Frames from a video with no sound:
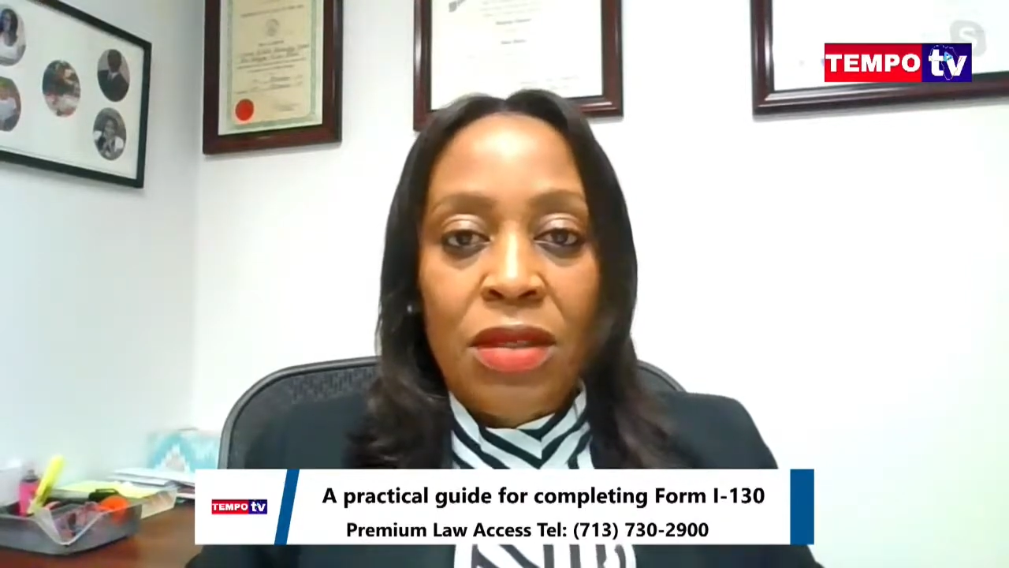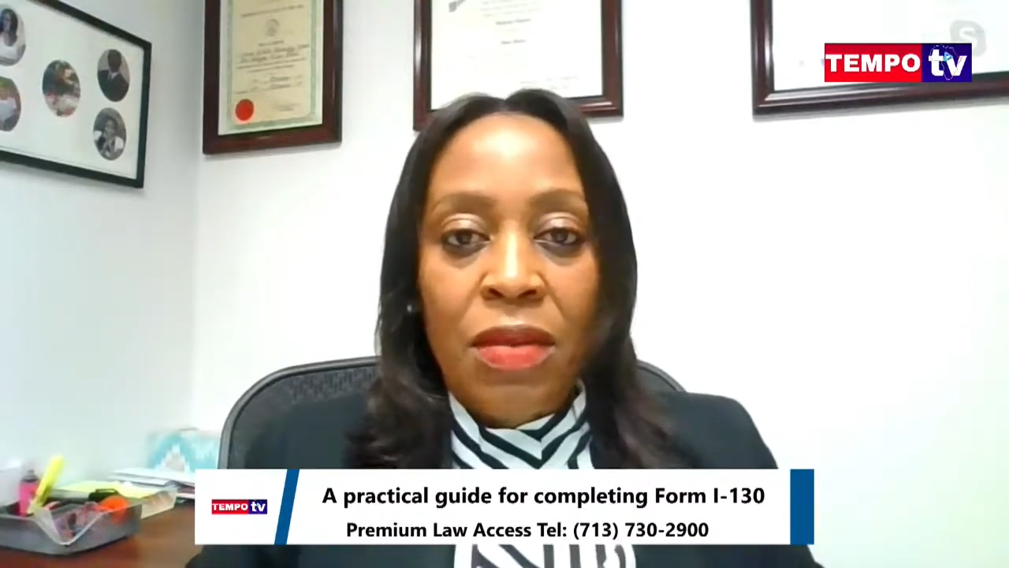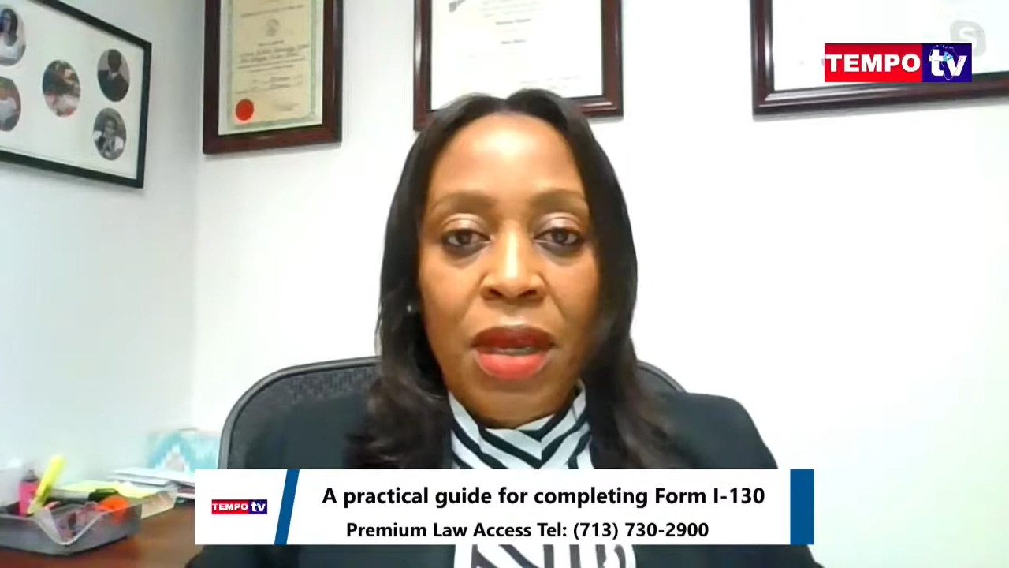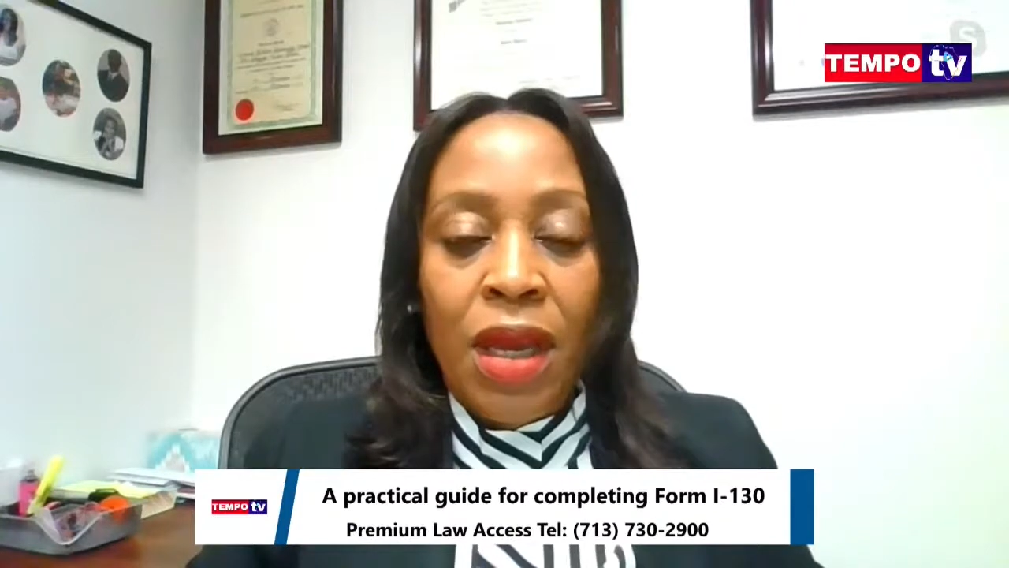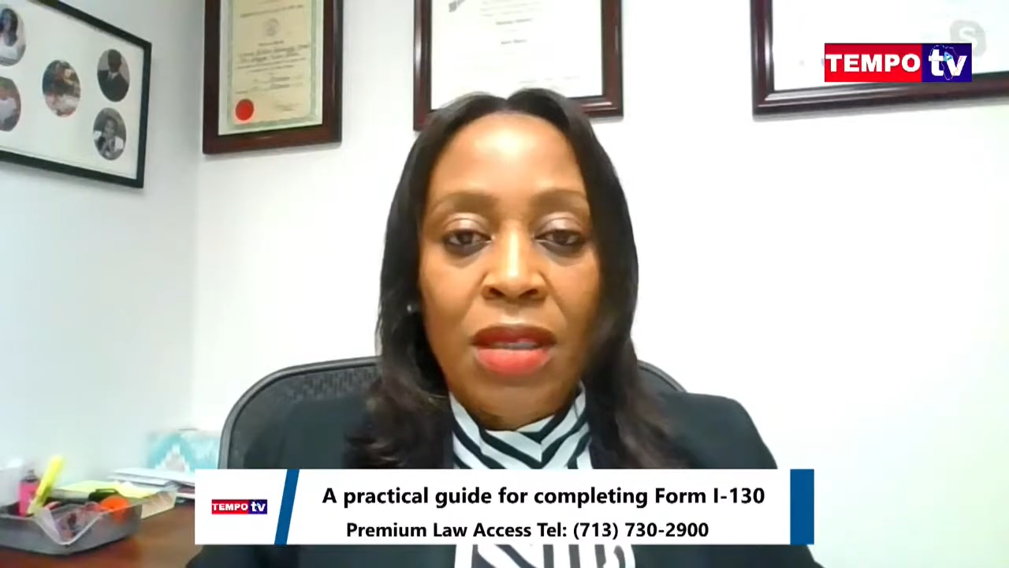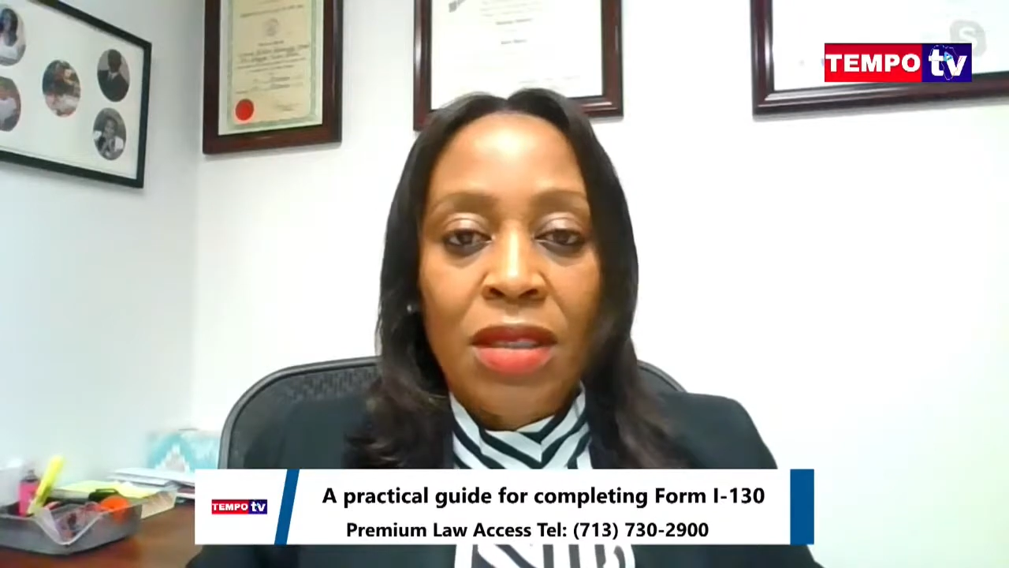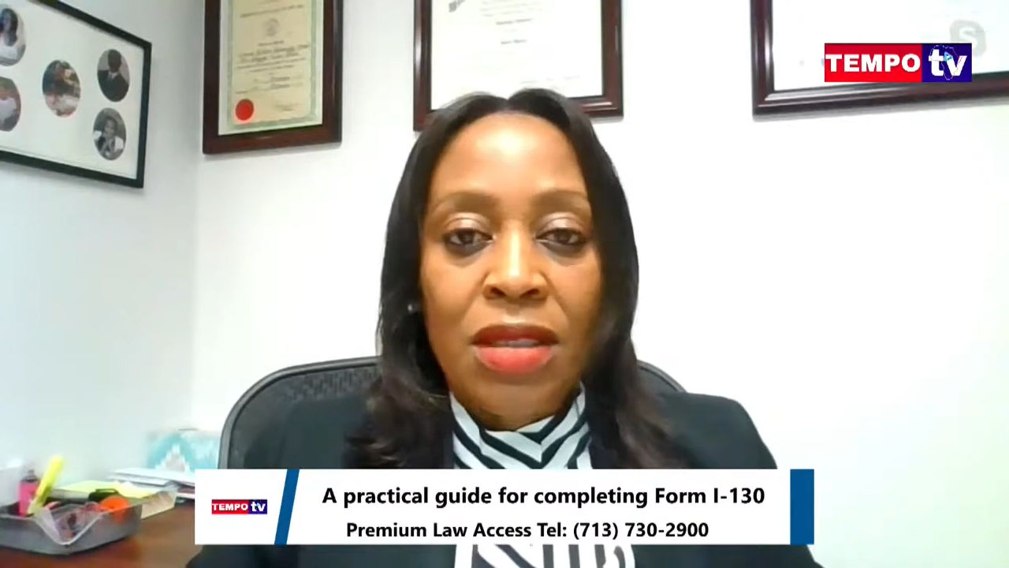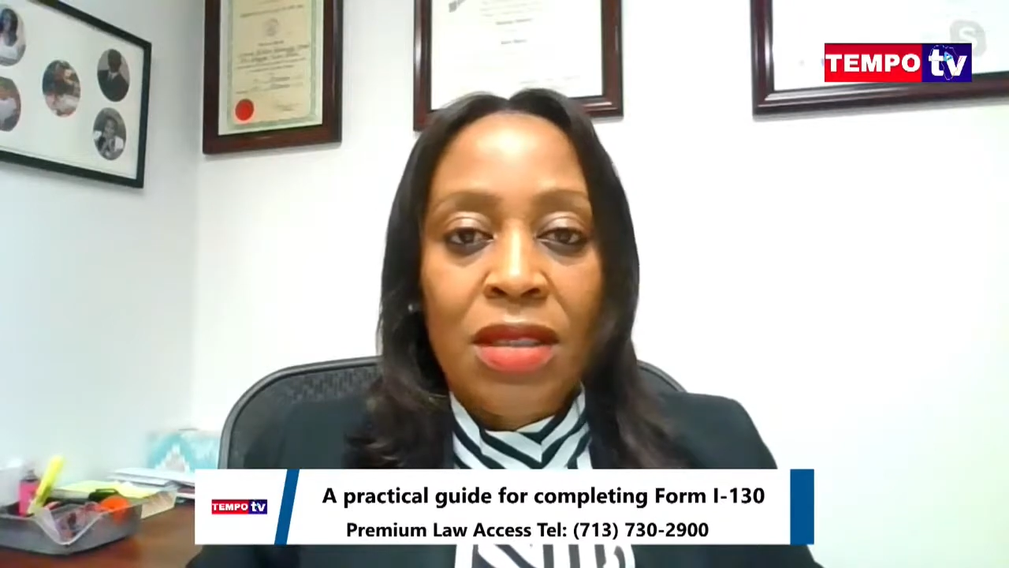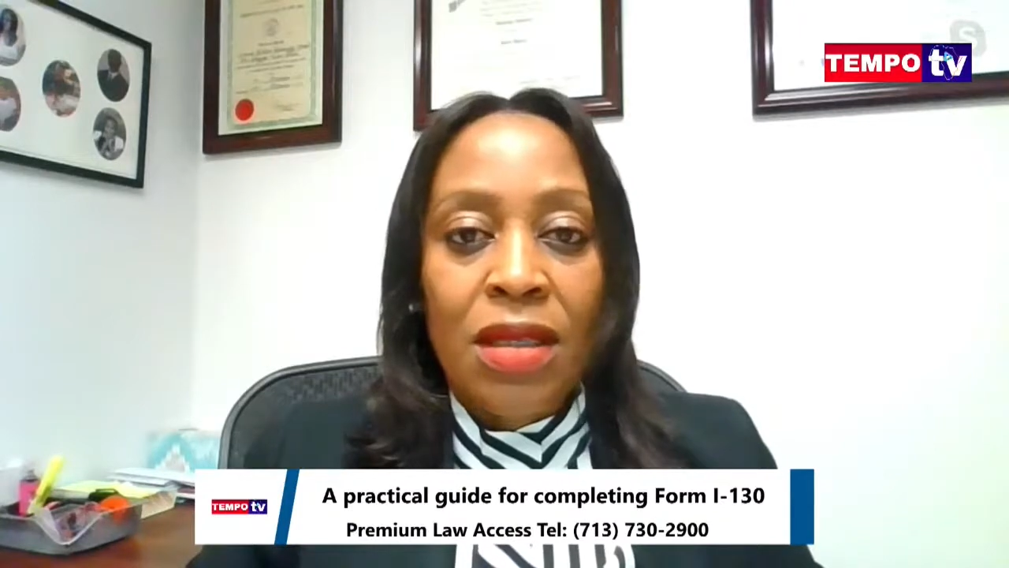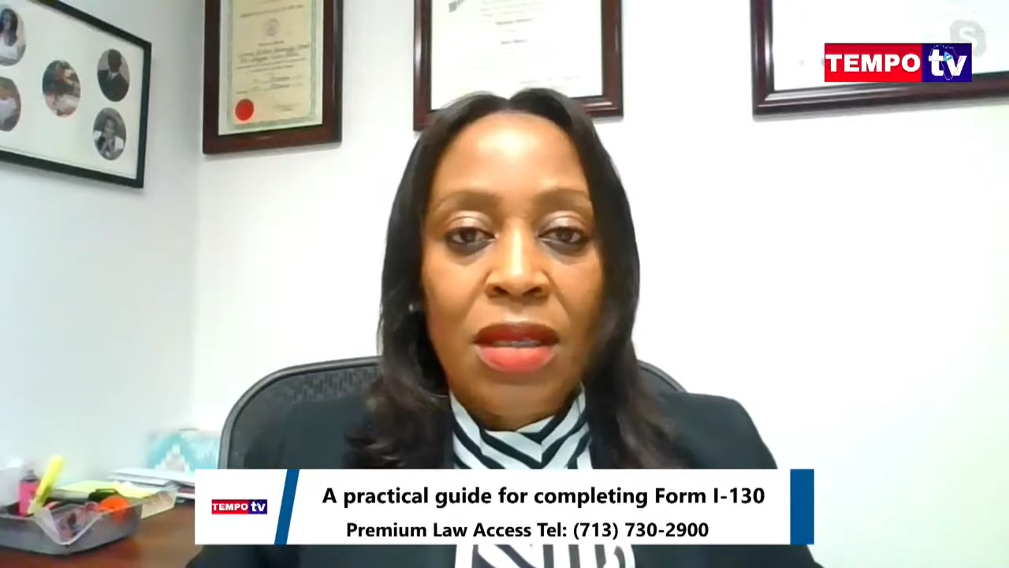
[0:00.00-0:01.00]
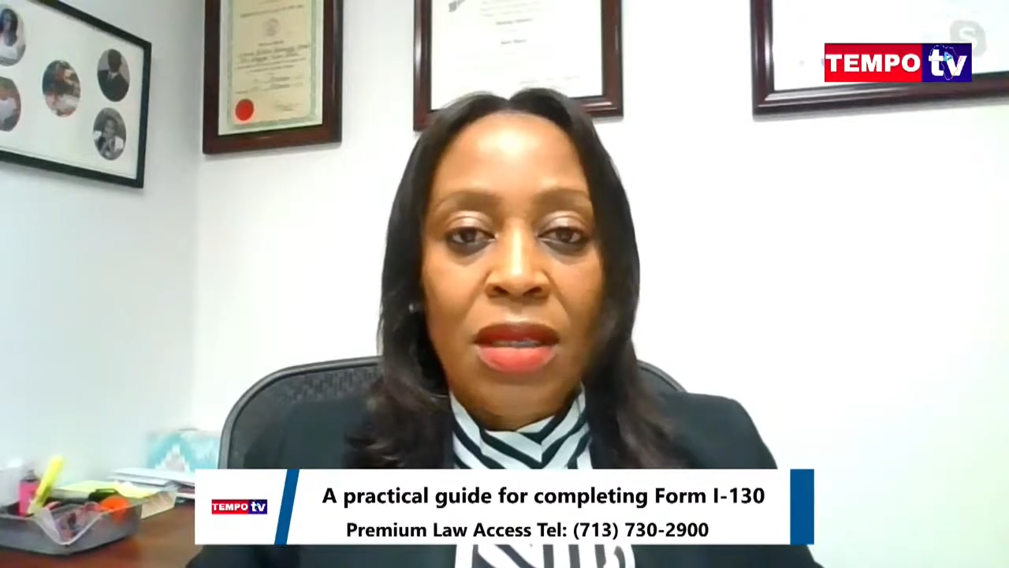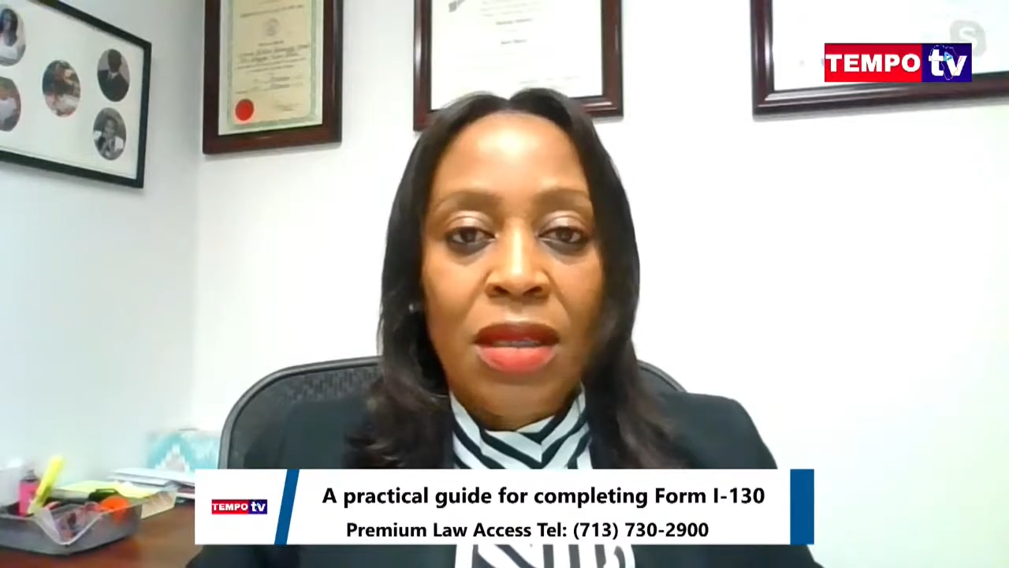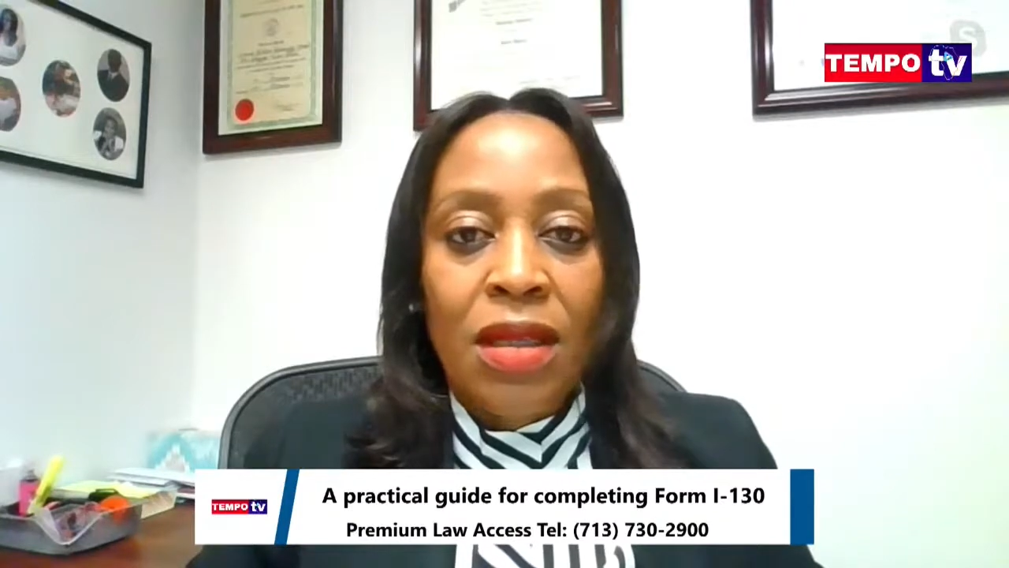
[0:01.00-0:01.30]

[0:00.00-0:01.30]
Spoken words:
So because